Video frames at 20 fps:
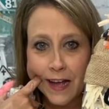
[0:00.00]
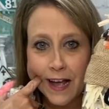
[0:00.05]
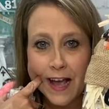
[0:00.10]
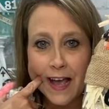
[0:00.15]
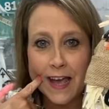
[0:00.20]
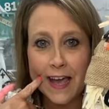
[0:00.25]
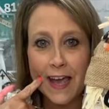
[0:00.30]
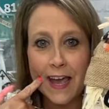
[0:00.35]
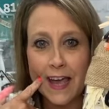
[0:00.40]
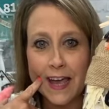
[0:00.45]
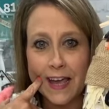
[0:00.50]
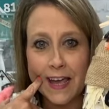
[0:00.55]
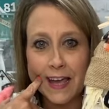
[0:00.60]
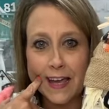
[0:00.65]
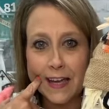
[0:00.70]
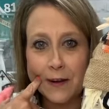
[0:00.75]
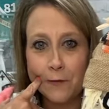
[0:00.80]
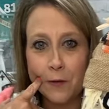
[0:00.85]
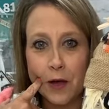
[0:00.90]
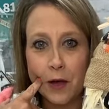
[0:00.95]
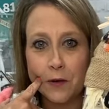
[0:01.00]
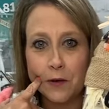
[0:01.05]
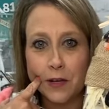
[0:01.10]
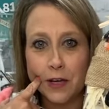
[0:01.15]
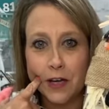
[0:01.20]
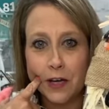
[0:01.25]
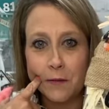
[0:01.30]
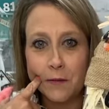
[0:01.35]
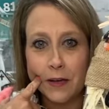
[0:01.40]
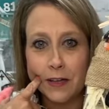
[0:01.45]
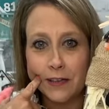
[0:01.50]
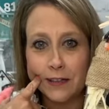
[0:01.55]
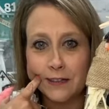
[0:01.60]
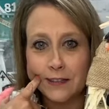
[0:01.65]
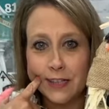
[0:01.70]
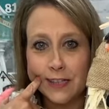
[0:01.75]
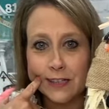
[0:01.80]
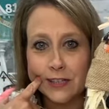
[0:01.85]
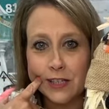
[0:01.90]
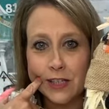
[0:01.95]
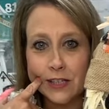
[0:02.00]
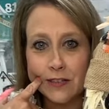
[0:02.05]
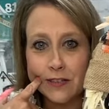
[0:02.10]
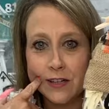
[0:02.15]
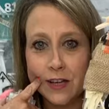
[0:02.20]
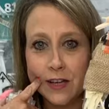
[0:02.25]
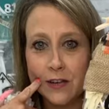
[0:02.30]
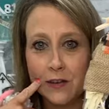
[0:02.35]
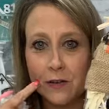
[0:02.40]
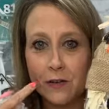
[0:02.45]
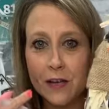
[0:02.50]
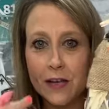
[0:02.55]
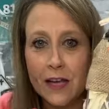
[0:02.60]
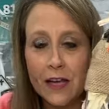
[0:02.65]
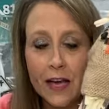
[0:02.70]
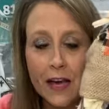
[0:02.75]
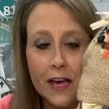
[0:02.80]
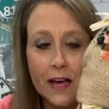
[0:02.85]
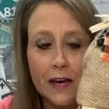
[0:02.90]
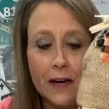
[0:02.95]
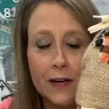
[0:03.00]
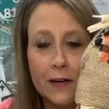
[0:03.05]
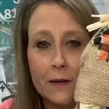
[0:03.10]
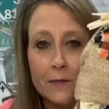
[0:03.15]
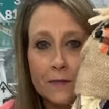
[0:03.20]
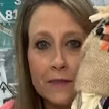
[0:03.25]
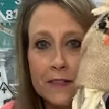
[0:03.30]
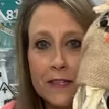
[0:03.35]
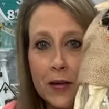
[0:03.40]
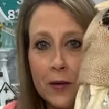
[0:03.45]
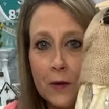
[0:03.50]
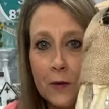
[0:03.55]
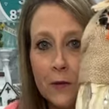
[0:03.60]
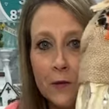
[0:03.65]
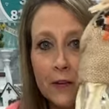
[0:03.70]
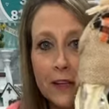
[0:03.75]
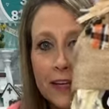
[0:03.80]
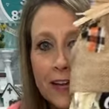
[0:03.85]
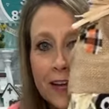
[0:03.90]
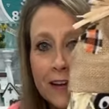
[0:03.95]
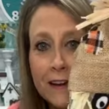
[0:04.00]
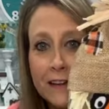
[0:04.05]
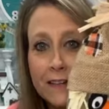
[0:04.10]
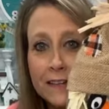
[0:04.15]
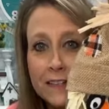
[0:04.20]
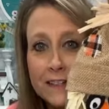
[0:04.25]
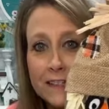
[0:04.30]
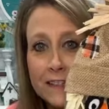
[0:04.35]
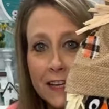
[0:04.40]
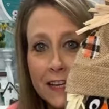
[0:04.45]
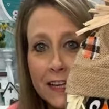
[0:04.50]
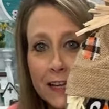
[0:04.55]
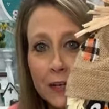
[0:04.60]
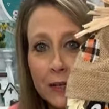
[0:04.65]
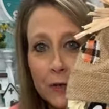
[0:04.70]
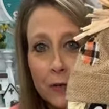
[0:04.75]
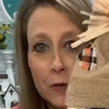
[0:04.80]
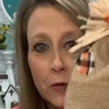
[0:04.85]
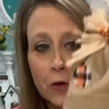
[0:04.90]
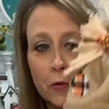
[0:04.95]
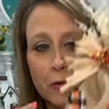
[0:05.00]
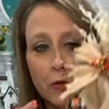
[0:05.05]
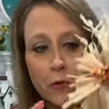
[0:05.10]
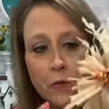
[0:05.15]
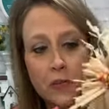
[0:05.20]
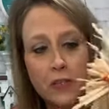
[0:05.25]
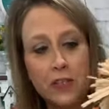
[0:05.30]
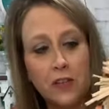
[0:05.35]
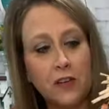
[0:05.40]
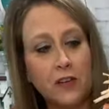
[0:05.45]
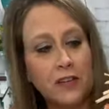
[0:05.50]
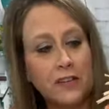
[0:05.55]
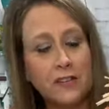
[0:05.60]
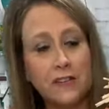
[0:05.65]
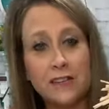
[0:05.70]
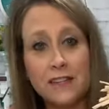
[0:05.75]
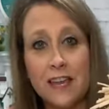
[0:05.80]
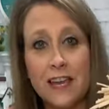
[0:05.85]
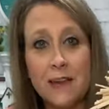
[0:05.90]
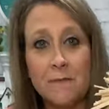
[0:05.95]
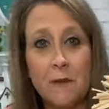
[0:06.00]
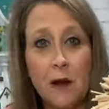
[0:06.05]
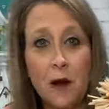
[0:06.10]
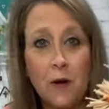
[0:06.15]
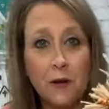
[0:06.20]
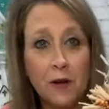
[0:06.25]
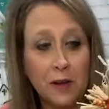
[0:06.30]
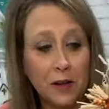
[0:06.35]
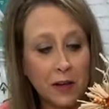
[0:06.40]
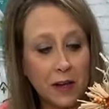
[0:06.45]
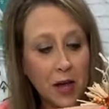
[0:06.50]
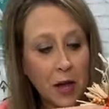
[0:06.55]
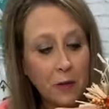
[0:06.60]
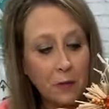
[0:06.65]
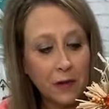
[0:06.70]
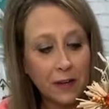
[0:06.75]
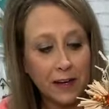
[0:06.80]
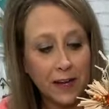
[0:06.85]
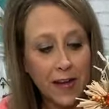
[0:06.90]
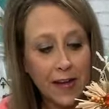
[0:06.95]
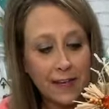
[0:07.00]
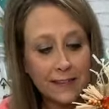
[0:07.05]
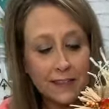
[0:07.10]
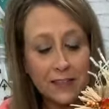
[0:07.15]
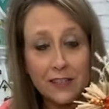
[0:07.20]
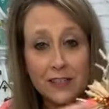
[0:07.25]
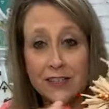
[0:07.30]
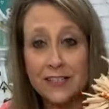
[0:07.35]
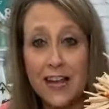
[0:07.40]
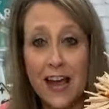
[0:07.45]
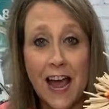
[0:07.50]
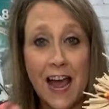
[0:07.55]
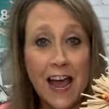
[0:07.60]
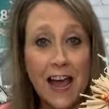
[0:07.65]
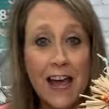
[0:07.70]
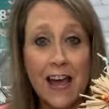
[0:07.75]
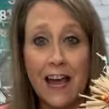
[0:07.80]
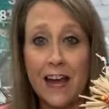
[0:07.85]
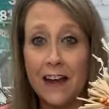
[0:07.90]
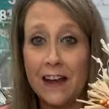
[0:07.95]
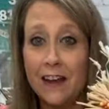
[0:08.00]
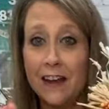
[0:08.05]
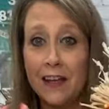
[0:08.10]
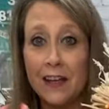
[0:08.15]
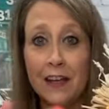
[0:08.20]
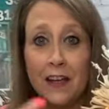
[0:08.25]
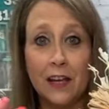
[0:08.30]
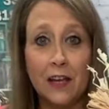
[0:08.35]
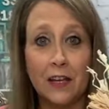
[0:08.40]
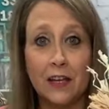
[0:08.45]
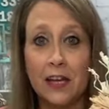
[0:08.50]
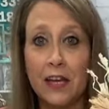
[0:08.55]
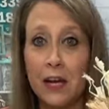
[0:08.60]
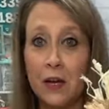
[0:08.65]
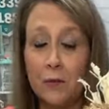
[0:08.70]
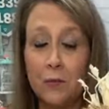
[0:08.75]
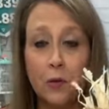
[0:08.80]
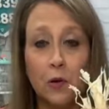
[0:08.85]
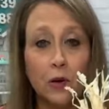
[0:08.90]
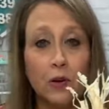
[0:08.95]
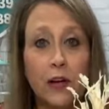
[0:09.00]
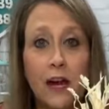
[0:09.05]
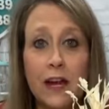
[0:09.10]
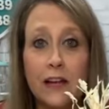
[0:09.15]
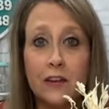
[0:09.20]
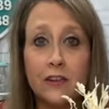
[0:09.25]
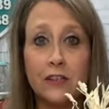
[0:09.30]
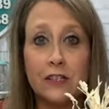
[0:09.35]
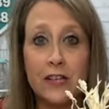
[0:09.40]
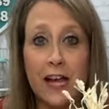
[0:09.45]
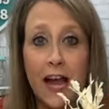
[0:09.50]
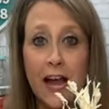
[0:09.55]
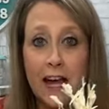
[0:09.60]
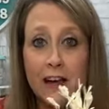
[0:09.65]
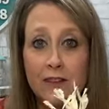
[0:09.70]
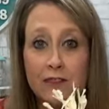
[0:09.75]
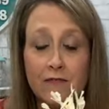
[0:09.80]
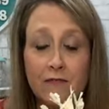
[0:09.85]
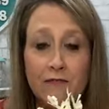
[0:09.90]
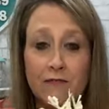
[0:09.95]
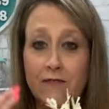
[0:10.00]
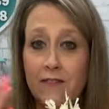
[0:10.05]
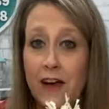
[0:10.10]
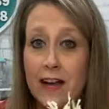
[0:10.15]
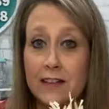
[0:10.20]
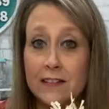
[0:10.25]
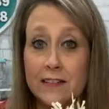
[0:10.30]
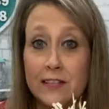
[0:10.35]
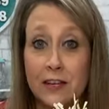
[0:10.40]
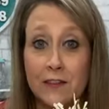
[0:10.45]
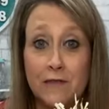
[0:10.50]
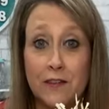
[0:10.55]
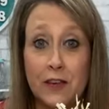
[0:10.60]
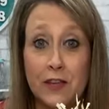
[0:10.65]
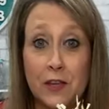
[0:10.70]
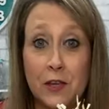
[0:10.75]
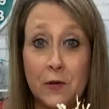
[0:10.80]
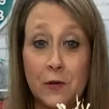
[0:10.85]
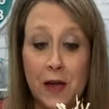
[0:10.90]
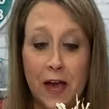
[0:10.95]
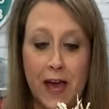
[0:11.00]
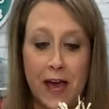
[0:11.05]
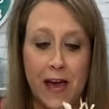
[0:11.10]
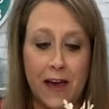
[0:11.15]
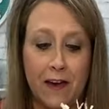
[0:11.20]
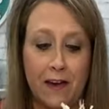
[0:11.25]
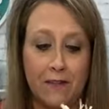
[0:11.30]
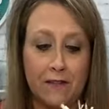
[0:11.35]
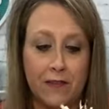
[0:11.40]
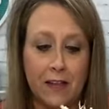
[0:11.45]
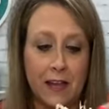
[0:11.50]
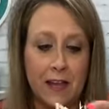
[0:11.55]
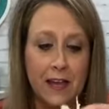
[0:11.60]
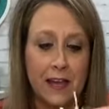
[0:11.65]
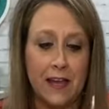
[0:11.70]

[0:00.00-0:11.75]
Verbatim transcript: Hey, Ann, welcome. It looks like she's new. Um, so look how stinking adorable. But you could just keep on and going, guys, and just add, you know, pull out of your stash, find stuff that you have,